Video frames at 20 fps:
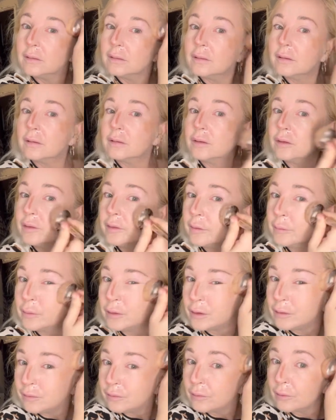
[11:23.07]
It does the
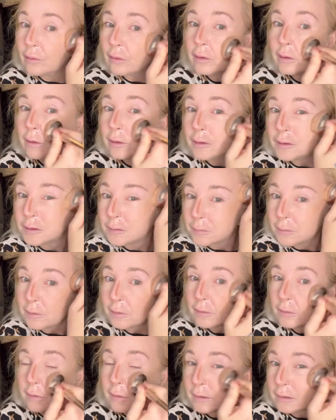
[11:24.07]
work for you, to be
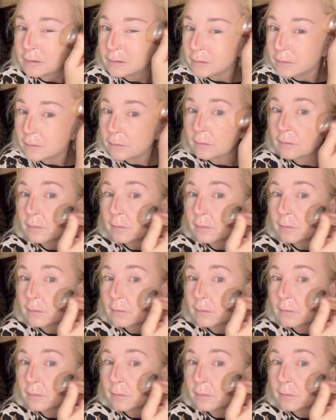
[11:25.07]
honest.